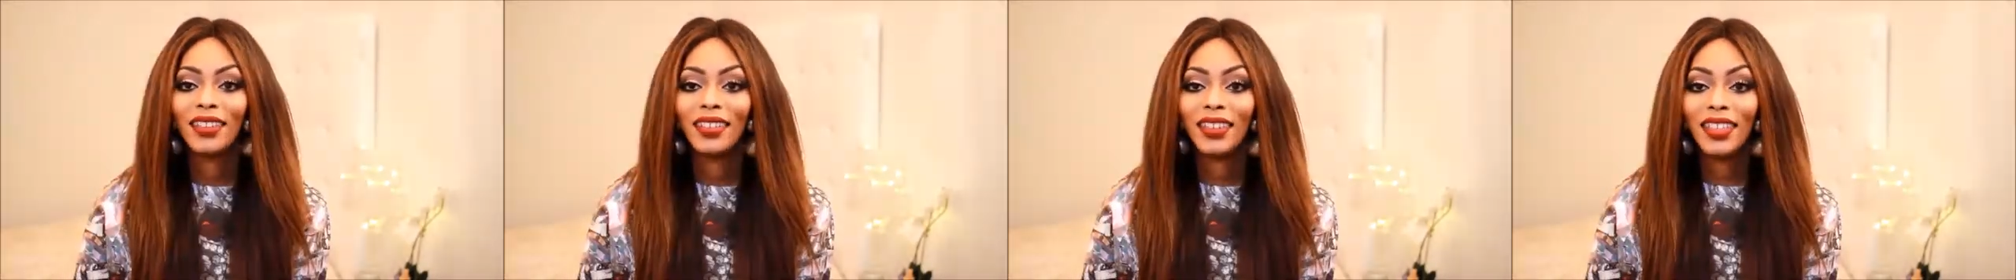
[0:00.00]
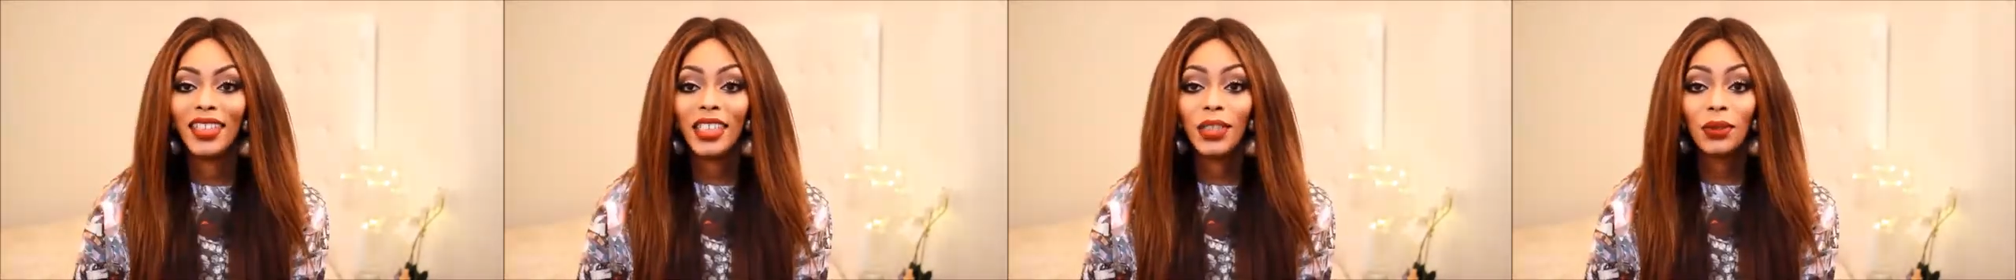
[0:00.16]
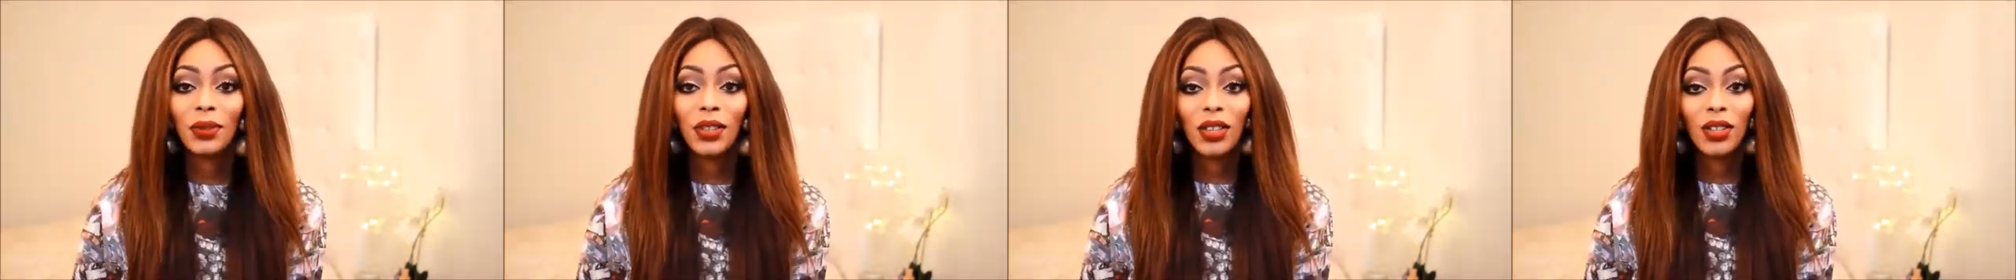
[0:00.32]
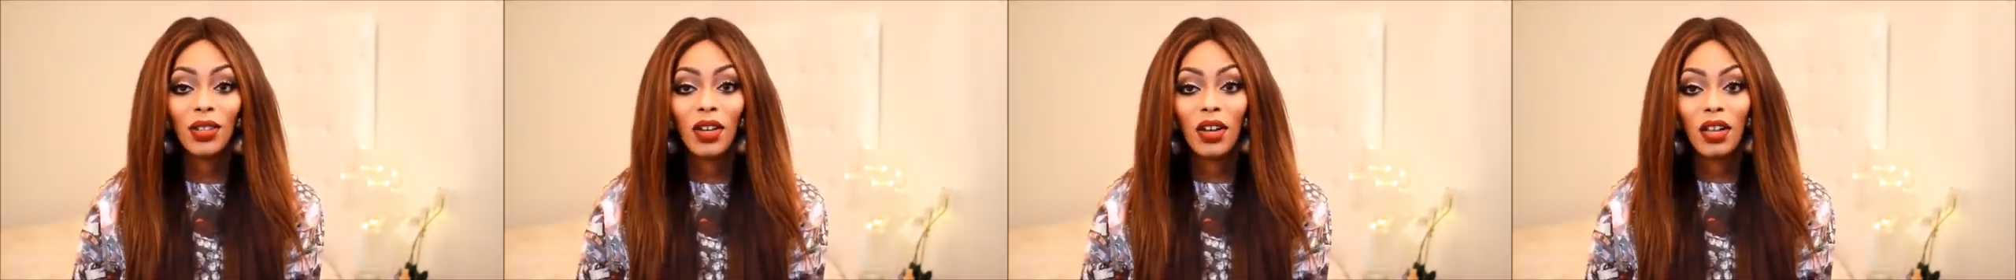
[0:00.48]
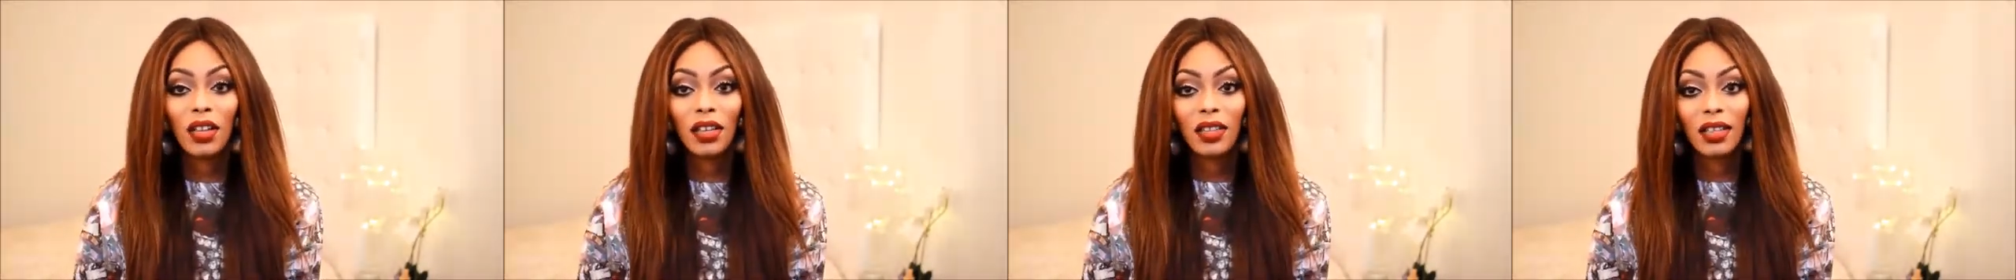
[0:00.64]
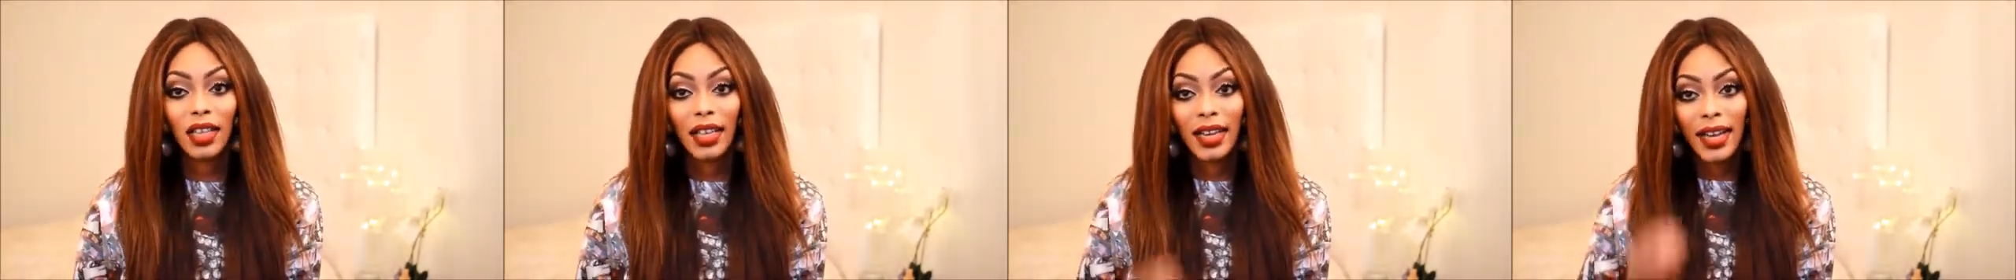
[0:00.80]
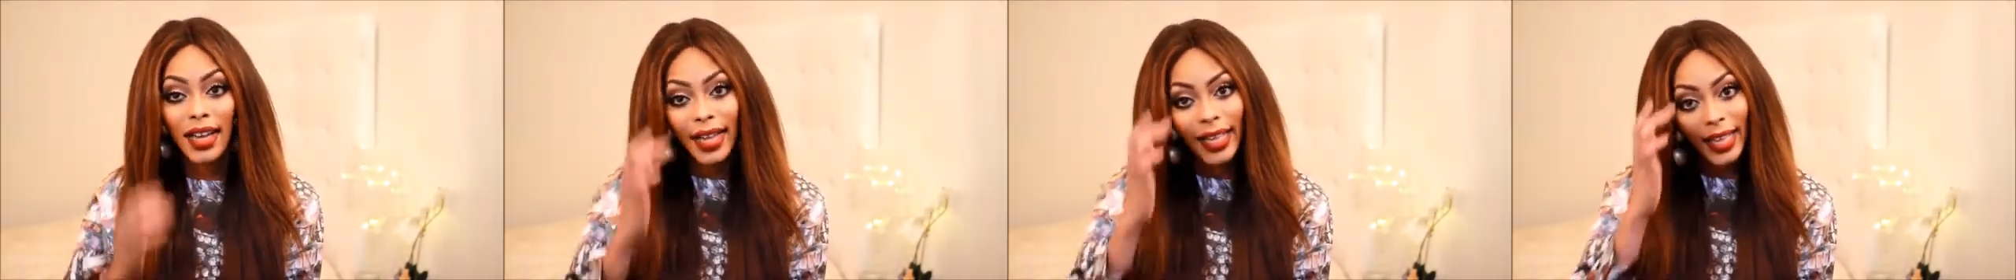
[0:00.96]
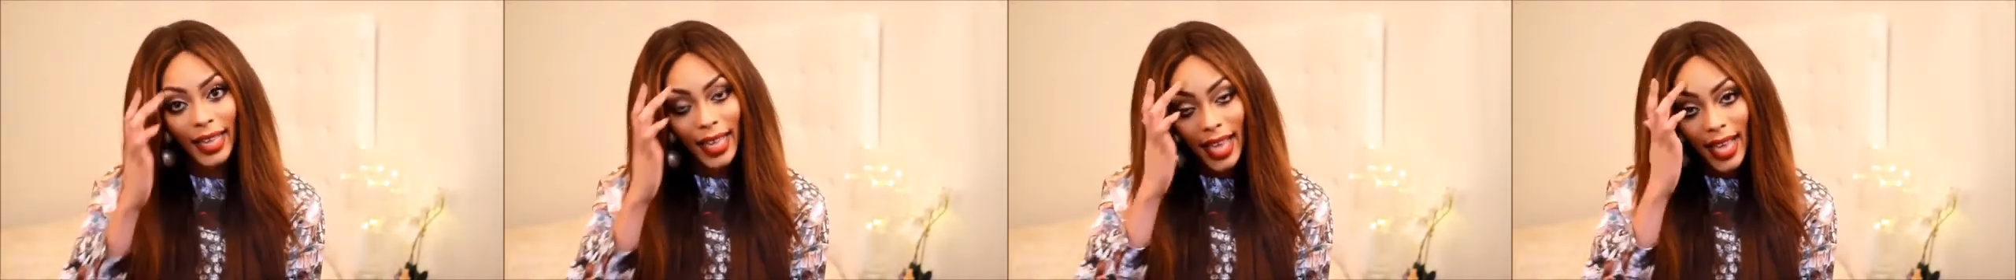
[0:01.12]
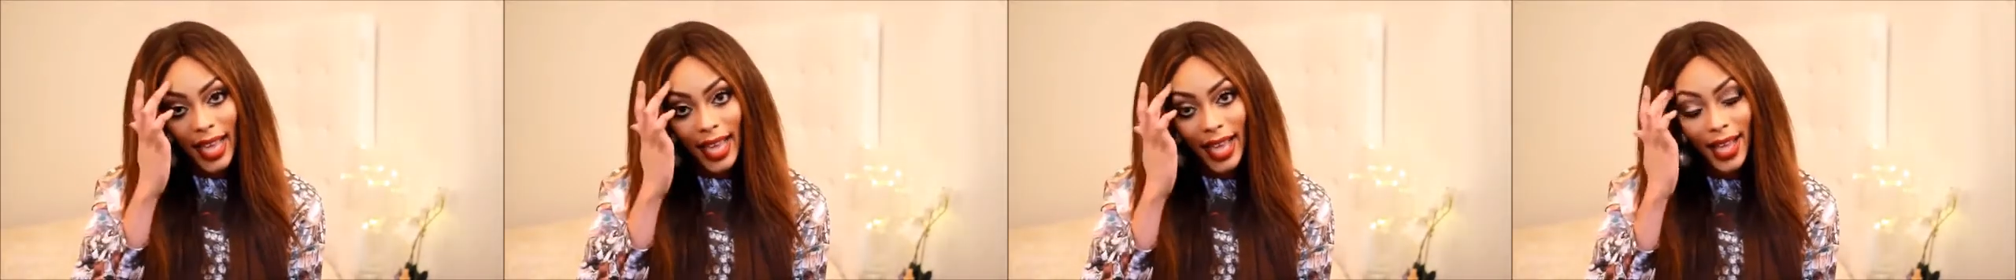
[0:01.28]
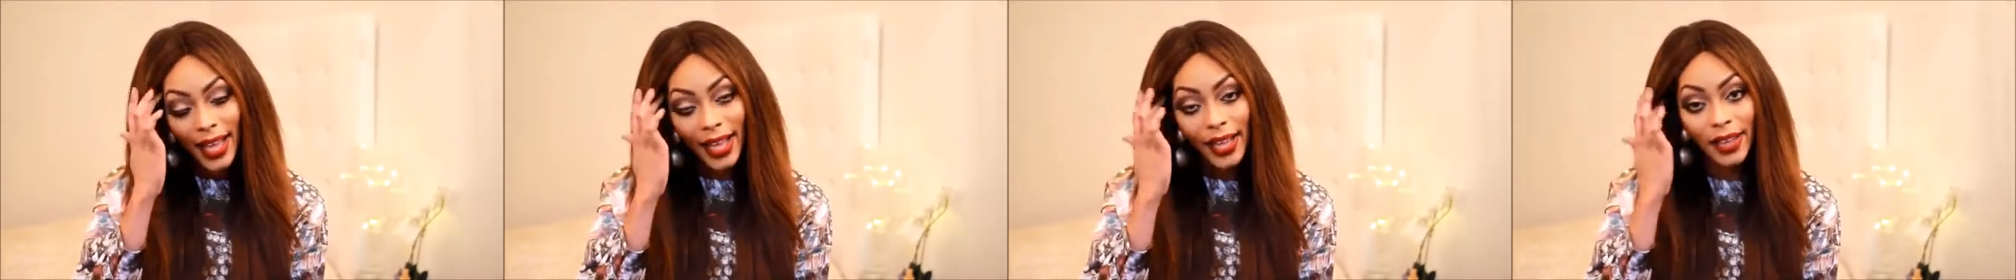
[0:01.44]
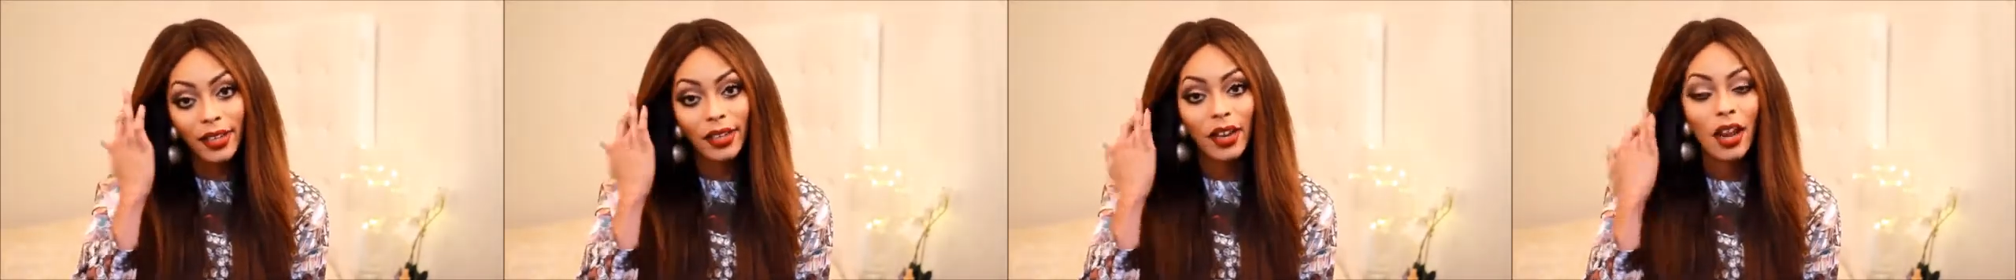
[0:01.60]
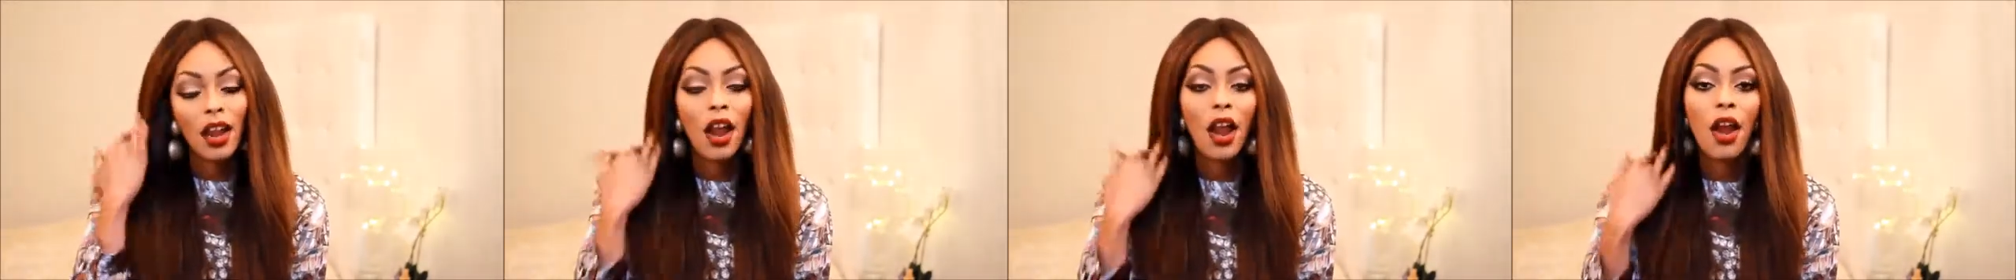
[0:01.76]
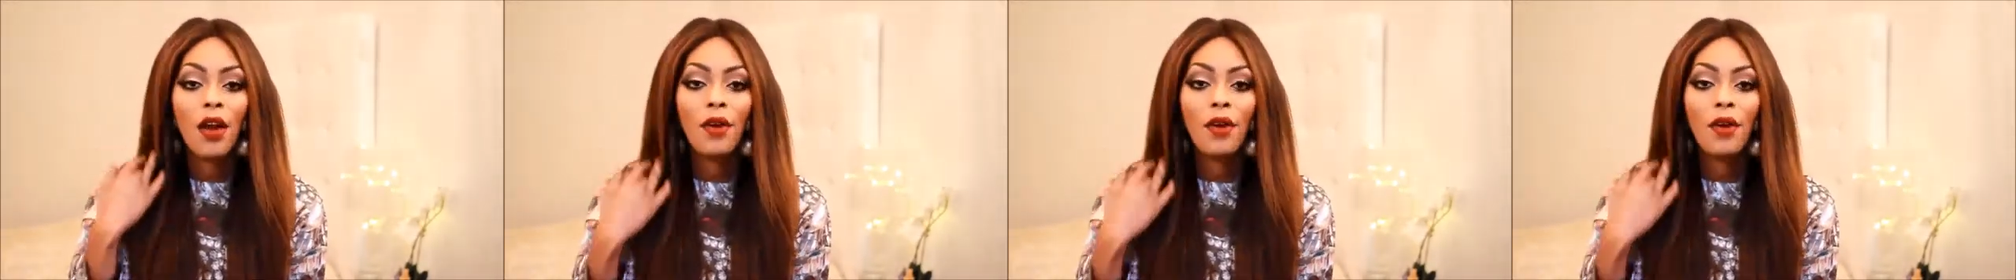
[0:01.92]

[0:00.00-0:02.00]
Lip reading: This was all that I had